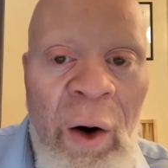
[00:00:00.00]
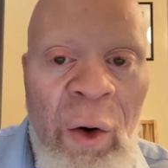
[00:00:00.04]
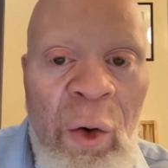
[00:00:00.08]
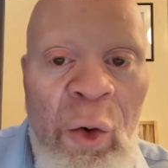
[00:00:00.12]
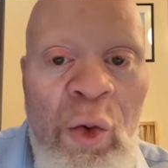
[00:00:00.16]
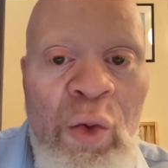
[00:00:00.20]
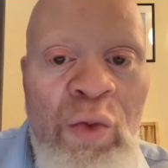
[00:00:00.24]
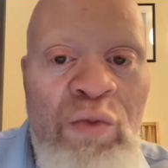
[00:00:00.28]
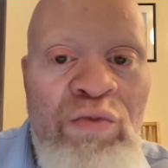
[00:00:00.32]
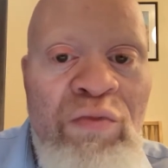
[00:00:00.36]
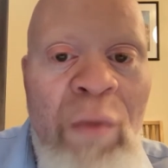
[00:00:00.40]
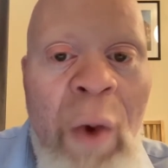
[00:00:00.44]

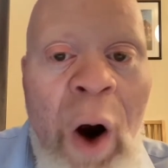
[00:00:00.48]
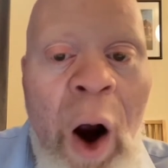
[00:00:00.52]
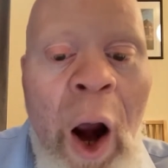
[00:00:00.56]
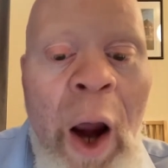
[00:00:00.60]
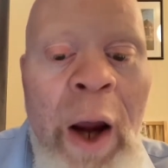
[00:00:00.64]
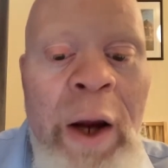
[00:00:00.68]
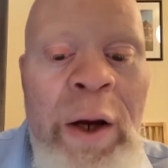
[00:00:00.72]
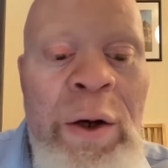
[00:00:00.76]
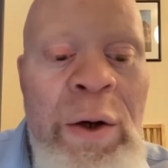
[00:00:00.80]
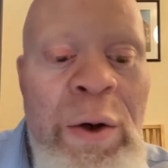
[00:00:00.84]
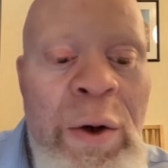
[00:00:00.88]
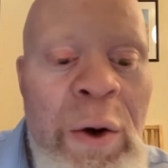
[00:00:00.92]
Oh
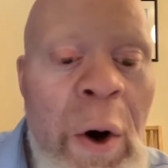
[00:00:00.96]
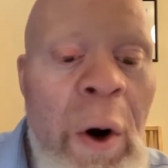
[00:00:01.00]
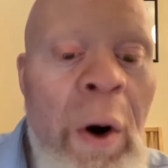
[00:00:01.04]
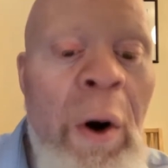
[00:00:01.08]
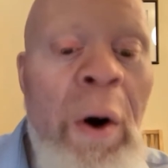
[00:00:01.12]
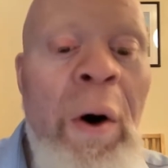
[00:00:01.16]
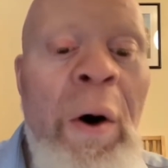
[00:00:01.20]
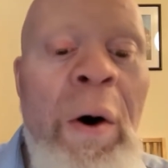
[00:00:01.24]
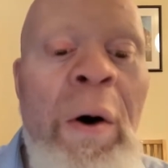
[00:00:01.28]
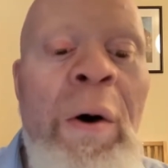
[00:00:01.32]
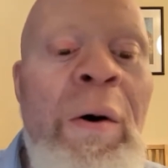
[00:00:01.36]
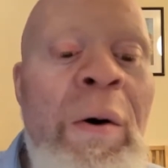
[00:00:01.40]
my
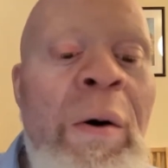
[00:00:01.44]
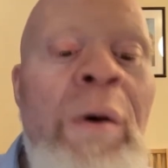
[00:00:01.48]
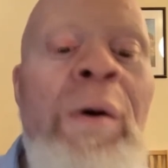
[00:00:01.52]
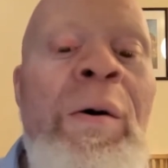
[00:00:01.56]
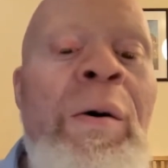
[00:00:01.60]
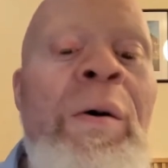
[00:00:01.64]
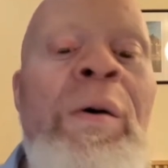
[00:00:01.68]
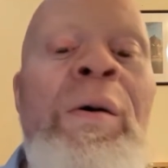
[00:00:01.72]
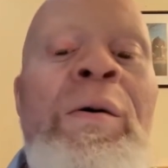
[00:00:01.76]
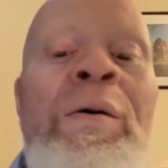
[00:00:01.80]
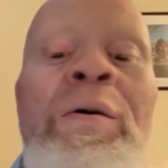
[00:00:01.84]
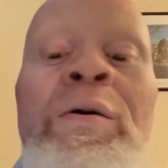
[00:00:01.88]

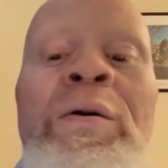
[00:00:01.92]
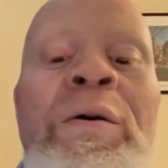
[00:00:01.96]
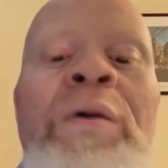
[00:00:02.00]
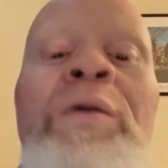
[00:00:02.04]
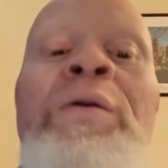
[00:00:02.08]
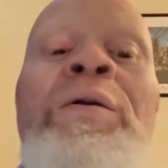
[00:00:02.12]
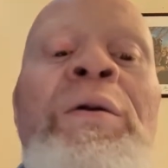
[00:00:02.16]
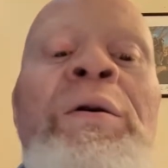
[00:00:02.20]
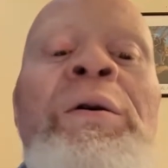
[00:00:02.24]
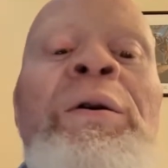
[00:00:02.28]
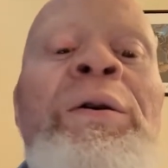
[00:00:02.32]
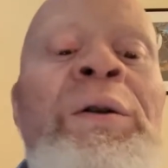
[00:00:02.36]

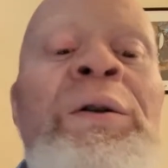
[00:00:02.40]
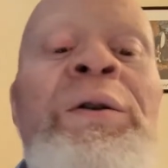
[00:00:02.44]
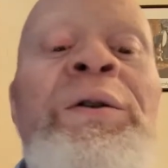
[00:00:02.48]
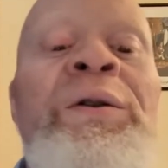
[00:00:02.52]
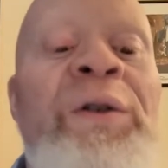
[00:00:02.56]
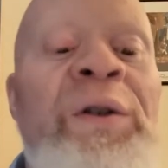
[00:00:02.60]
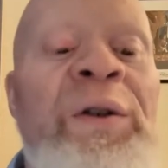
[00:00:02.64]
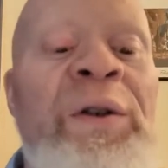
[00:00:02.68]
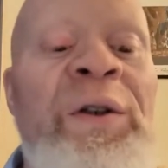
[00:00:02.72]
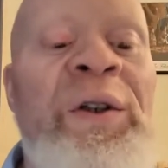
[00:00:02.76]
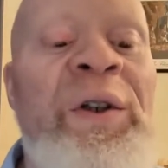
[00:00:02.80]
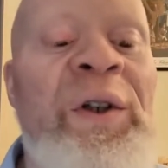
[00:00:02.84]

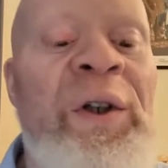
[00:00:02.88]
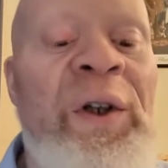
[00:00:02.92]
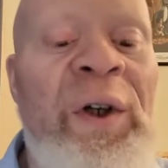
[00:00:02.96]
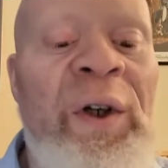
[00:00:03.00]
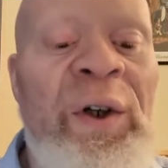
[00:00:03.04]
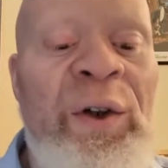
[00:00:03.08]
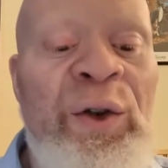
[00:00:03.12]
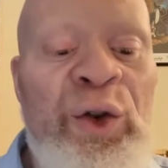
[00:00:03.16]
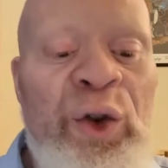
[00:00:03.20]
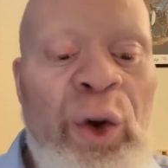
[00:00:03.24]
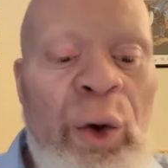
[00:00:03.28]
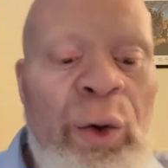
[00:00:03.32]
God.
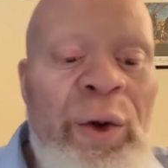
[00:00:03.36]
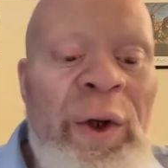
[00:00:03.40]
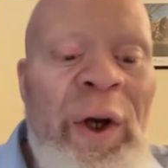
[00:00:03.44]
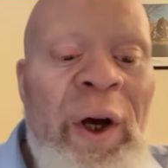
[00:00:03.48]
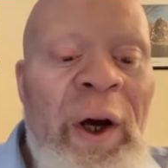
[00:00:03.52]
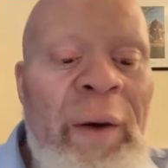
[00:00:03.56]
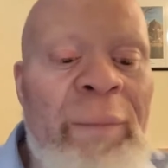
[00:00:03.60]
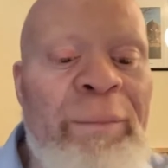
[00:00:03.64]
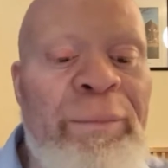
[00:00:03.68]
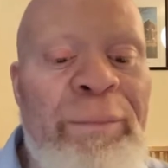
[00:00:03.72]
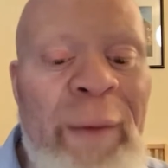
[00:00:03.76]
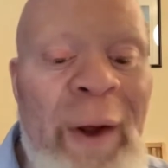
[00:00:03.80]
So
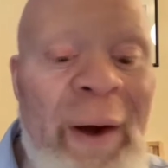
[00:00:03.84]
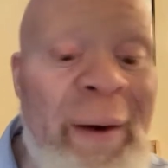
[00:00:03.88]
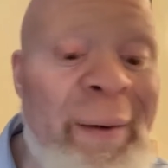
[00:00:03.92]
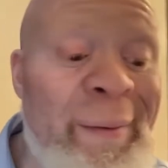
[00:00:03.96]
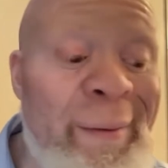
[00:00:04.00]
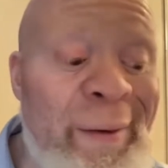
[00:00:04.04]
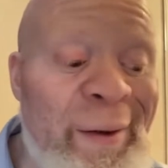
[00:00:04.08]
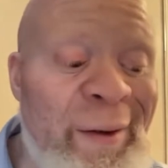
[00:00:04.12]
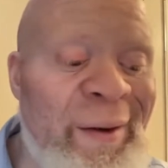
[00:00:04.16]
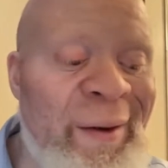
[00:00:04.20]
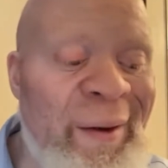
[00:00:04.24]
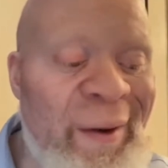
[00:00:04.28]
yeah,
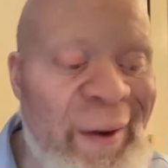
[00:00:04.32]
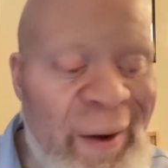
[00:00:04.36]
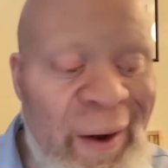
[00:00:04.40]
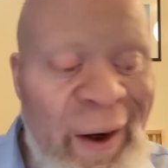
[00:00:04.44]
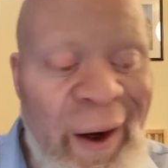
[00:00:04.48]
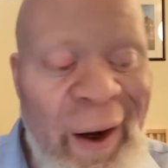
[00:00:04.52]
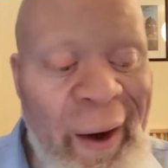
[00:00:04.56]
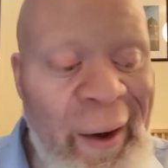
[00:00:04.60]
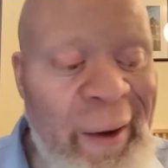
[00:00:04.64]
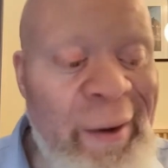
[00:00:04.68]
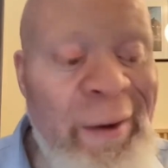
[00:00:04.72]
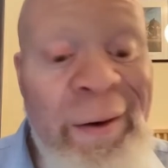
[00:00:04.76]
that's
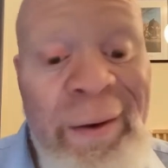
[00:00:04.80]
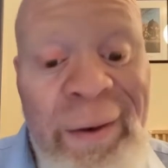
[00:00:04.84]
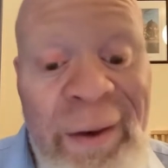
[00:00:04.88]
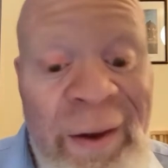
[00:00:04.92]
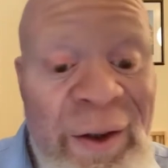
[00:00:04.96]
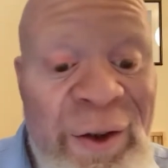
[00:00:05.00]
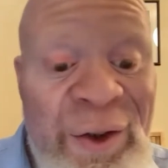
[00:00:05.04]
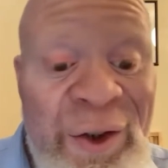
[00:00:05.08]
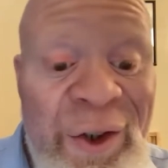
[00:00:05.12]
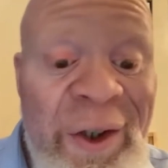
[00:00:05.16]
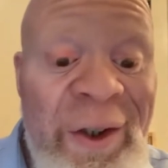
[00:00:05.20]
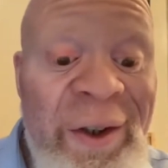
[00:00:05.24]
kind of the
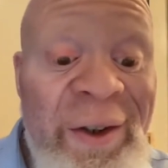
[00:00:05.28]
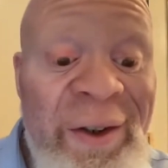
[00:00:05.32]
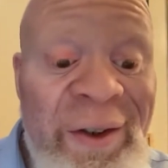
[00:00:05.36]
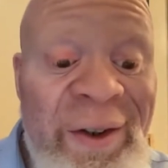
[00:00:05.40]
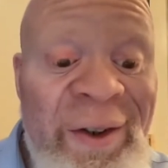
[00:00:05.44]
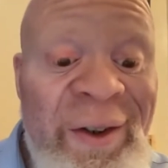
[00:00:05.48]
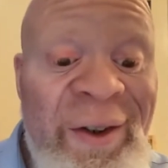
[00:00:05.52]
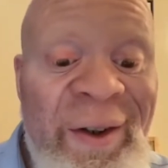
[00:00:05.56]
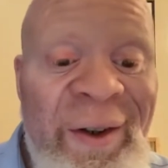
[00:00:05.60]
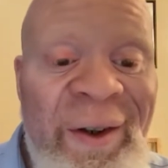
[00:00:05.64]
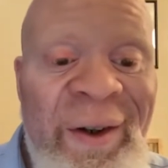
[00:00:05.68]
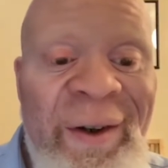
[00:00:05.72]

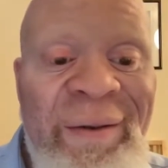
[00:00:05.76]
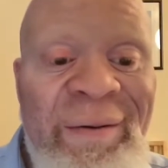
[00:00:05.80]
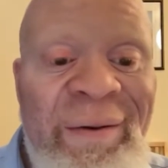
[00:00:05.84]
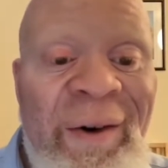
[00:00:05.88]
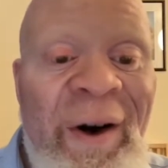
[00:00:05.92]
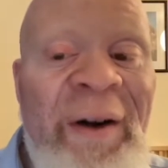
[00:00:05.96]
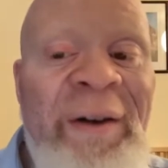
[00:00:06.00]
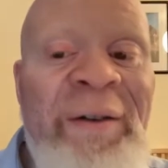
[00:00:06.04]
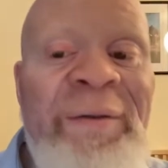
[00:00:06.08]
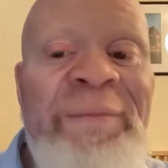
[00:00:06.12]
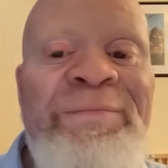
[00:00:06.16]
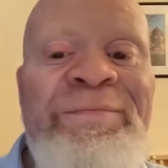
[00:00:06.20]
gist,
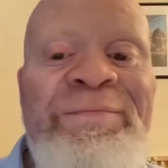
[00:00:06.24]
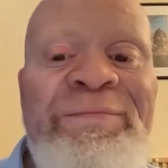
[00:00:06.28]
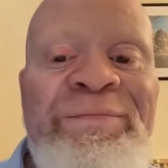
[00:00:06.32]
right?